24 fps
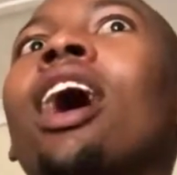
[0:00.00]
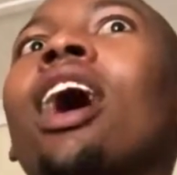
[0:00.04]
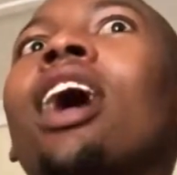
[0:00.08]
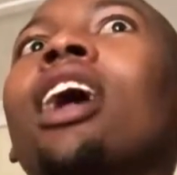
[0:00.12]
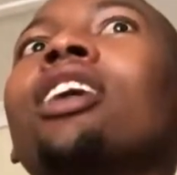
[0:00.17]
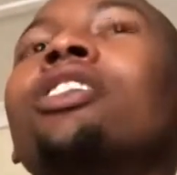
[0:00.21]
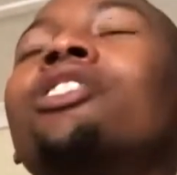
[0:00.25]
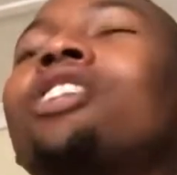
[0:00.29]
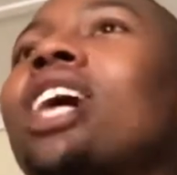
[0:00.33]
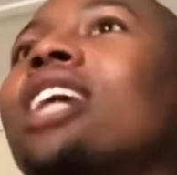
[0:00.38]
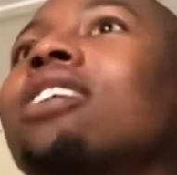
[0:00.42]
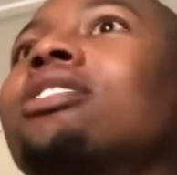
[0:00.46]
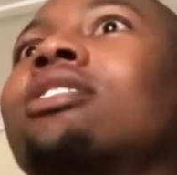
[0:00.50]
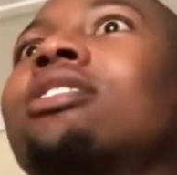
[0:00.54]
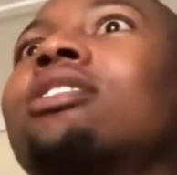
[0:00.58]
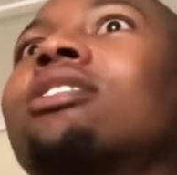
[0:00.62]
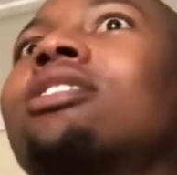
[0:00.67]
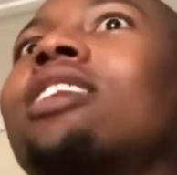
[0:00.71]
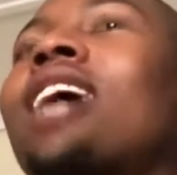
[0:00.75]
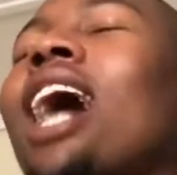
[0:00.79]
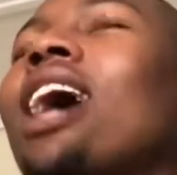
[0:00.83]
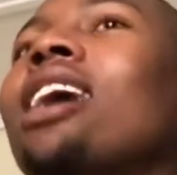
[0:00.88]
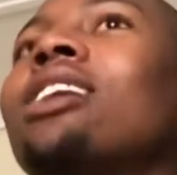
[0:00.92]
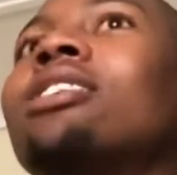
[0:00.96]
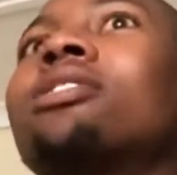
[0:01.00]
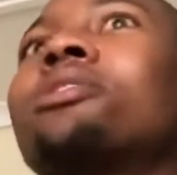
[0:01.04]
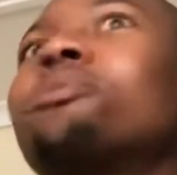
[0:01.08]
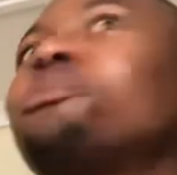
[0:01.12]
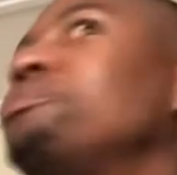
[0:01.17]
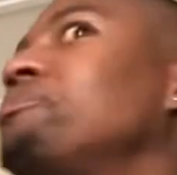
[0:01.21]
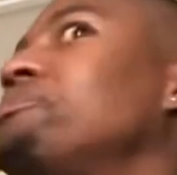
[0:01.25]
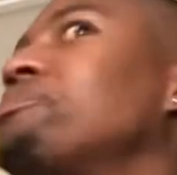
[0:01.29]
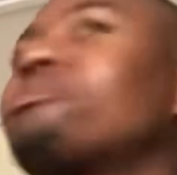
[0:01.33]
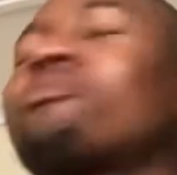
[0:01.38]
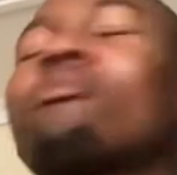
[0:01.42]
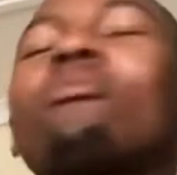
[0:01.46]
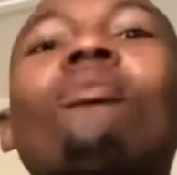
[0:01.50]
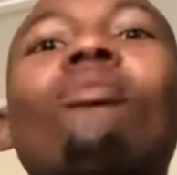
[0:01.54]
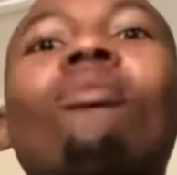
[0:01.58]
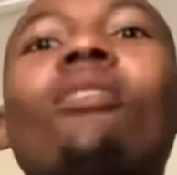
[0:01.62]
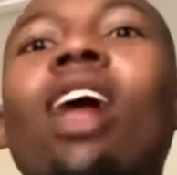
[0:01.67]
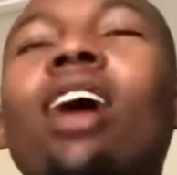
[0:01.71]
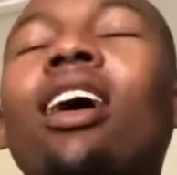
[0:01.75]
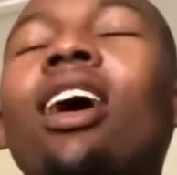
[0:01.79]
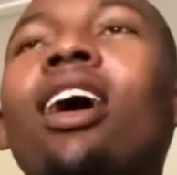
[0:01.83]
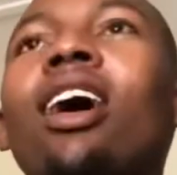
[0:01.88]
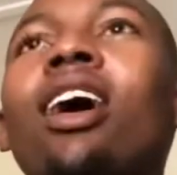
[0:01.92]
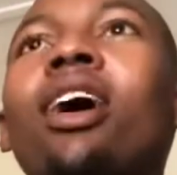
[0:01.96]
Just guys
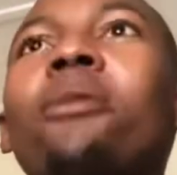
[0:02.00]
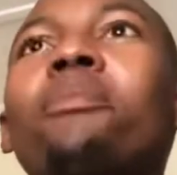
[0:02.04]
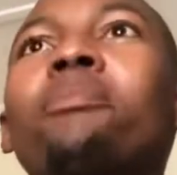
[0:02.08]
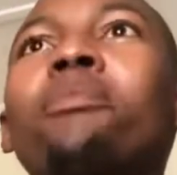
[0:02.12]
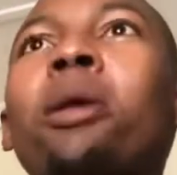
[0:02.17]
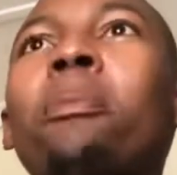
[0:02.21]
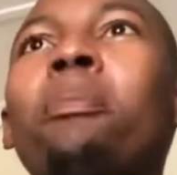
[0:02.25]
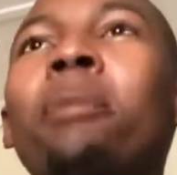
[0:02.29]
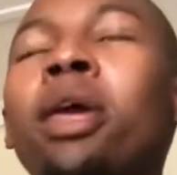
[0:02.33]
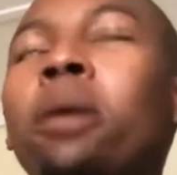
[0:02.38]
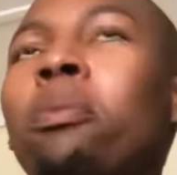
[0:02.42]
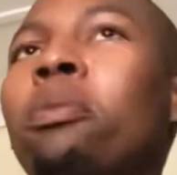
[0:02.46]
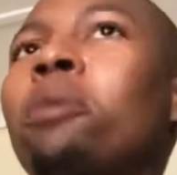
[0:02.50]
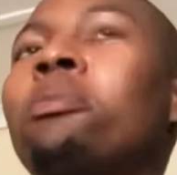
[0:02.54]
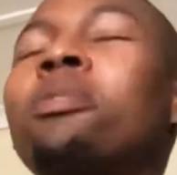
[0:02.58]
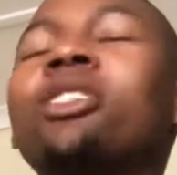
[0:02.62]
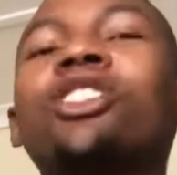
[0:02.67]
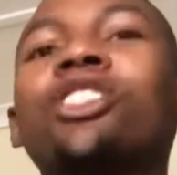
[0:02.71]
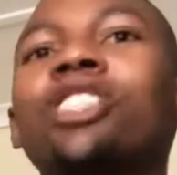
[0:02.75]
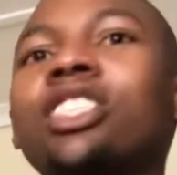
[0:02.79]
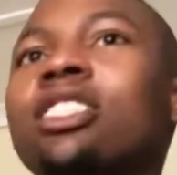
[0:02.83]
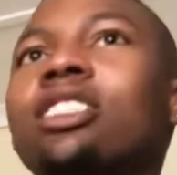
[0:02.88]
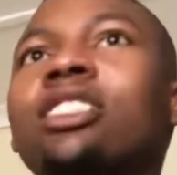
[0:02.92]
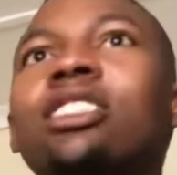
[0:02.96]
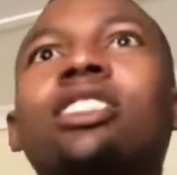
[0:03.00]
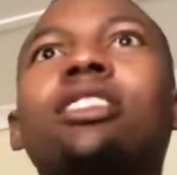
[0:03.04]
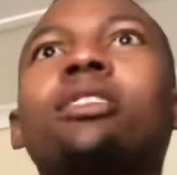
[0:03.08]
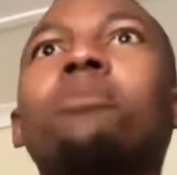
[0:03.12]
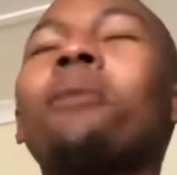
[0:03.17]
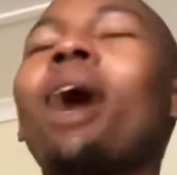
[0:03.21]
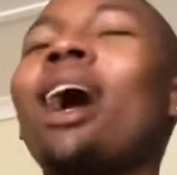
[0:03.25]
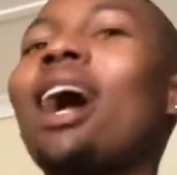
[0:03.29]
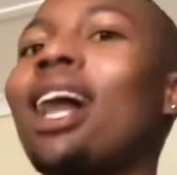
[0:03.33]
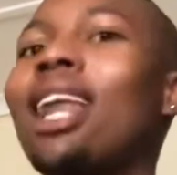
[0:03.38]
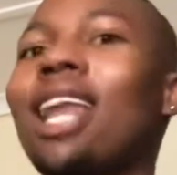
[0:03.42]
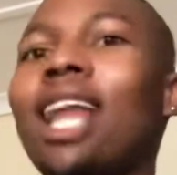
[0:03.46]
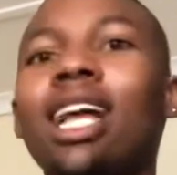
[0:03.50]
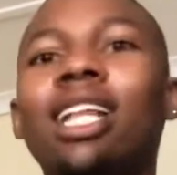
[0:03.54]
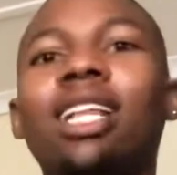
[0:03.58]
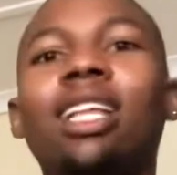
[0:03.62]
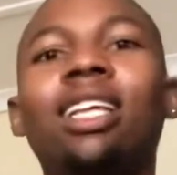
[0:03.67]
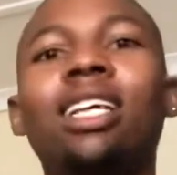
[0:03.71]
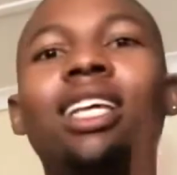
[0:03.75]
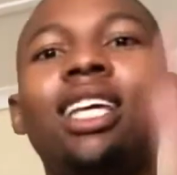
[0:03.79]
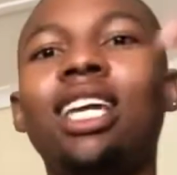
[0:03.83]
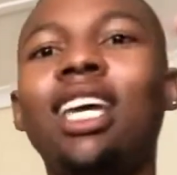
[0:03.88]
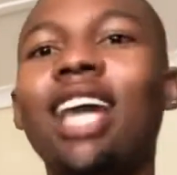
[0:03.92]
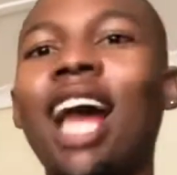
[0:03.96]
people must just
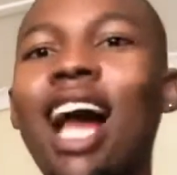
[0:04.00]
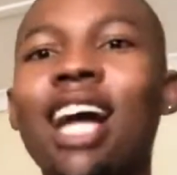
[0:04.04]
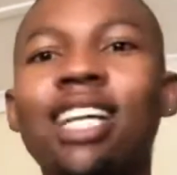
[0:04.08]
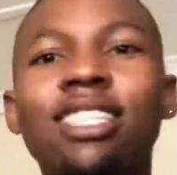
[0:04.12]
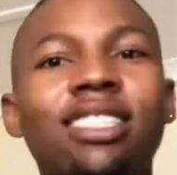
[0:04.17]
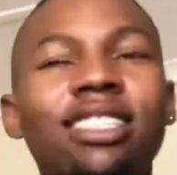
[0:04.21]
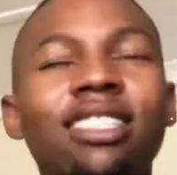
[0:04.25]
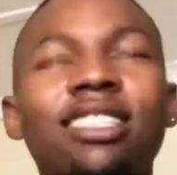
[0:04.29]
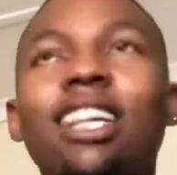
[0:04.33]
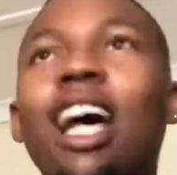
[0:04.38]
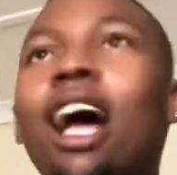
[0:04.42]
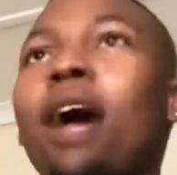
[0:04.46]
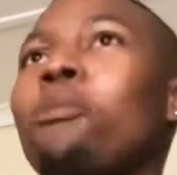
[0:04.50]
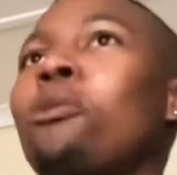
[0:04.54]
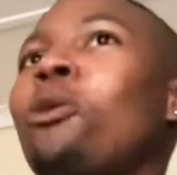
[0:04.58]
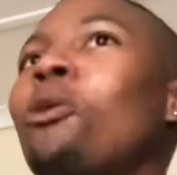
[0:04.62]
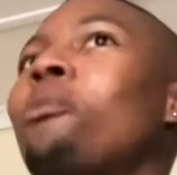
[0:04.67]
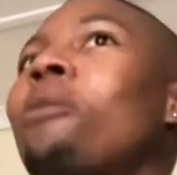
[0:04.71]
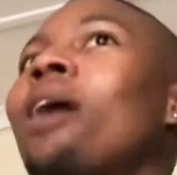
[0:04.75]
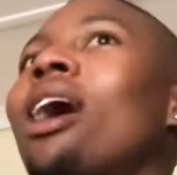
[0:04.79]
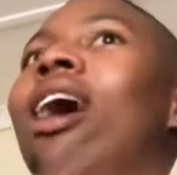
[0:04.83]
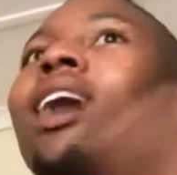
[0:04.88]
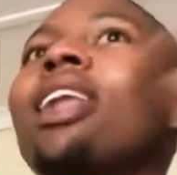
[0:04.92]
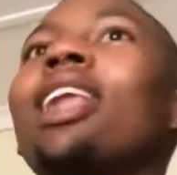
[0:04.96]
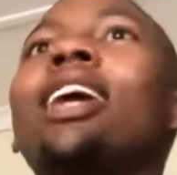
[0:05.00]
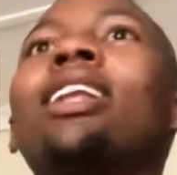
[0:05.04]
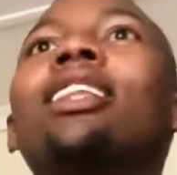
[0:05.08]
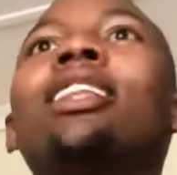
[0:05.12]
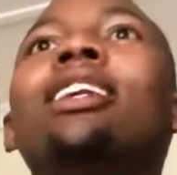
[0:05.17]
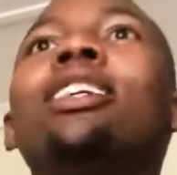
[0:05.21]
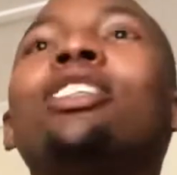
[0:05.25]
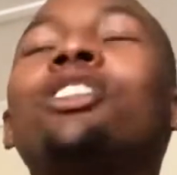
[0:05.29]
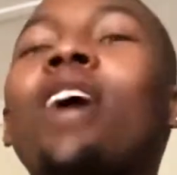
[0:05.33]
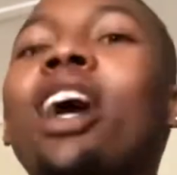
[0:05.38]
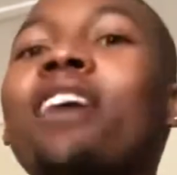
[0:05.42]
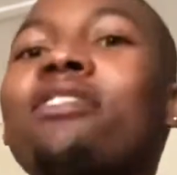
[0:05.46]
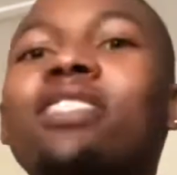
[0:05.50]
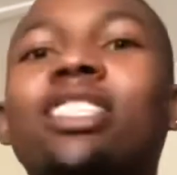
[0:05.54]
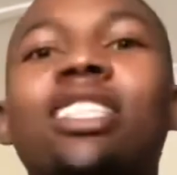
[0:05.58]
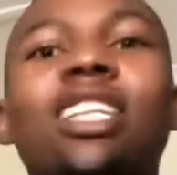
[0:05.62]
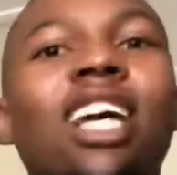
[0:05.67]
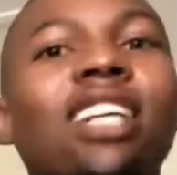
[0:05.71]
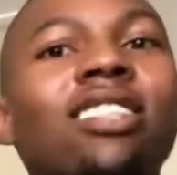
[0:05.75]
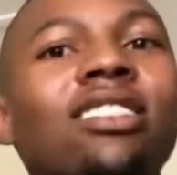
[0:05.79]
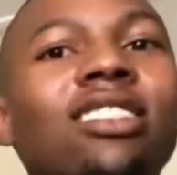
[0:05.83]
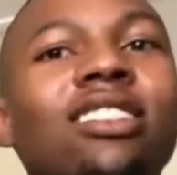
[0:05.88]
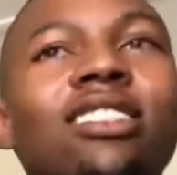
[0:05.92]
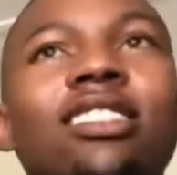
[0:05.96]
bangalahli i-id zabo bangalahli drivers
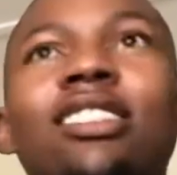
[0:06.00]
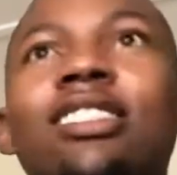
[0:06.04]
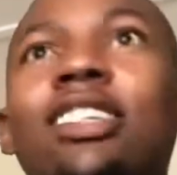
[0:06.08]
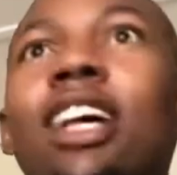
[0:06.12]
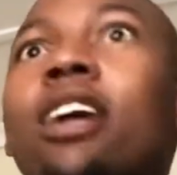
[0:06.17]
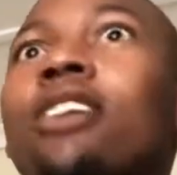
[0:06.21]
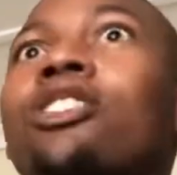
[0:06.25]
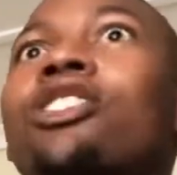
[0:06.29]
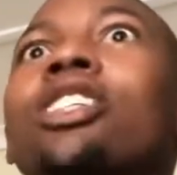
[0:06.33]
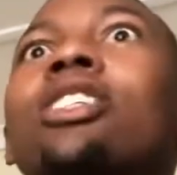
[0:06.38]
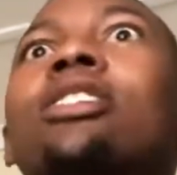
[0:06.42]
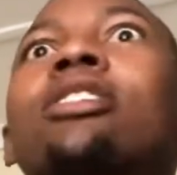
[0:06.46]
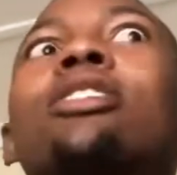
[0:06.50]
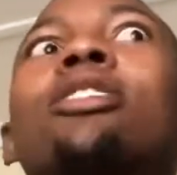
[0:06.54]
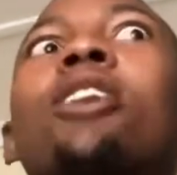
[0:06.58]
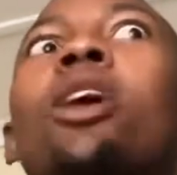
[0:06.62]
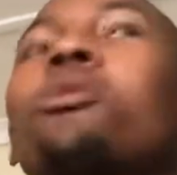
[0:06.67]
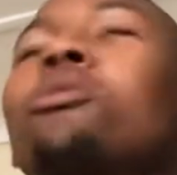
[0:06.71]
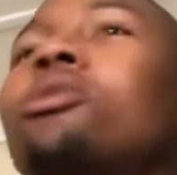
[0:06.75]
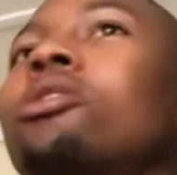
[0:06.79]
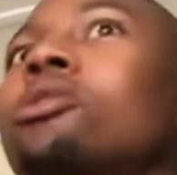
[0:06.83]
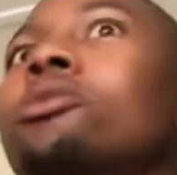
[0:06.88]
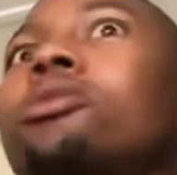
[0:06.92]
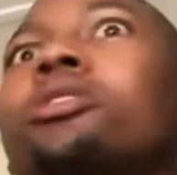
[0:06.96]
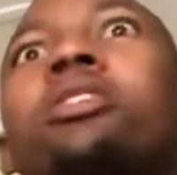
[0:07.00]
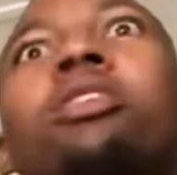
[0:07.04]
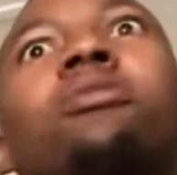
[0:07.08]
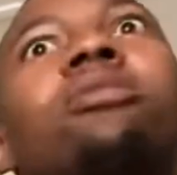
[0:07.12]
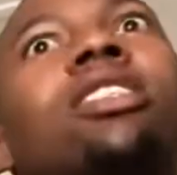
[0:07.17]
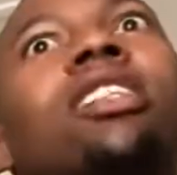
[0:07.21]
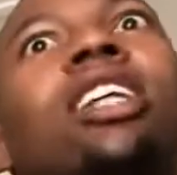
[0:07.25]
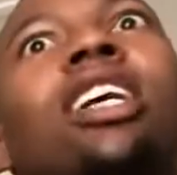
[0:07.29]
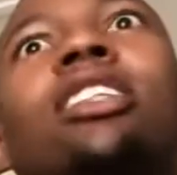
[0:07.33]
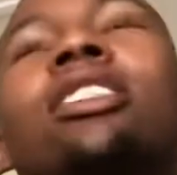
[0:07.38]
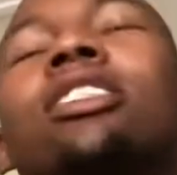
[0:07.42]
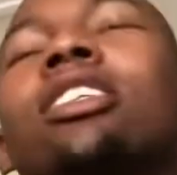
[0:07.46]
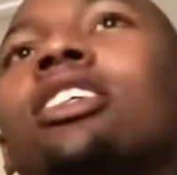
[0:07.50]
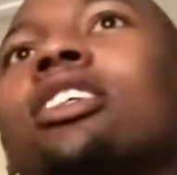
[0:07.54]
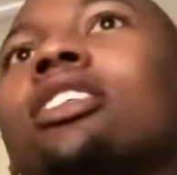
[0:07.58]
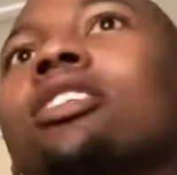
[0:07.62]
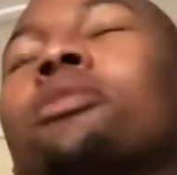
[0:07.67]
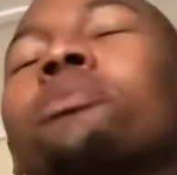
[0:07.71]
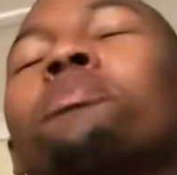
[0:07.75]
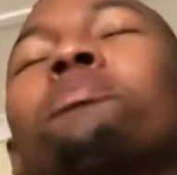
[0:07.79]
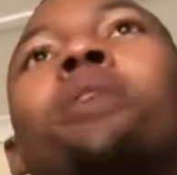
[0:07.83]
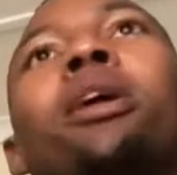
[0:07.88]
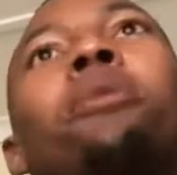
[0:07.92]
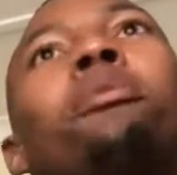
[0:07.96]
licenses just don't lose those things because
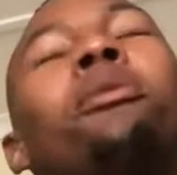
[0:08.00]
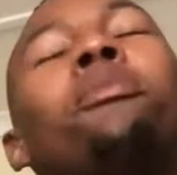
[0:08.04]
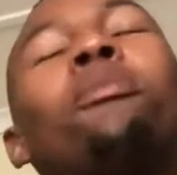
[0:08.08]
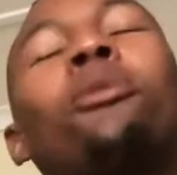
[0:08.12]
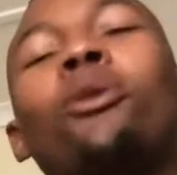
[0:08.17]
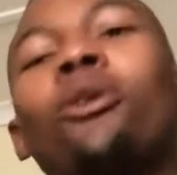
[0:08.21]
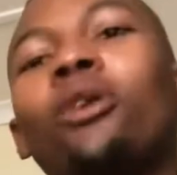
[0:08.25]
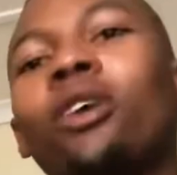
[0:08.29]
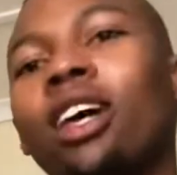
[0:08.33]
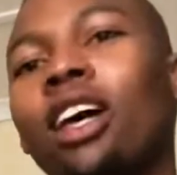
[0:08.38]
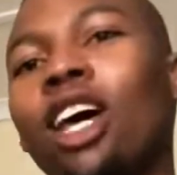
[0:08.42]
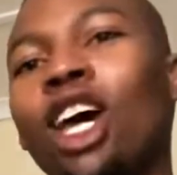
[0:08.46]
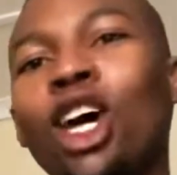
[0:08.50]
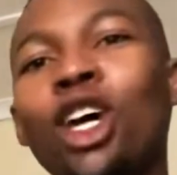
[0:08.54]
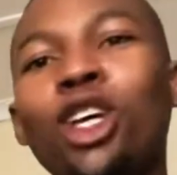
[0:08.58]
baby boy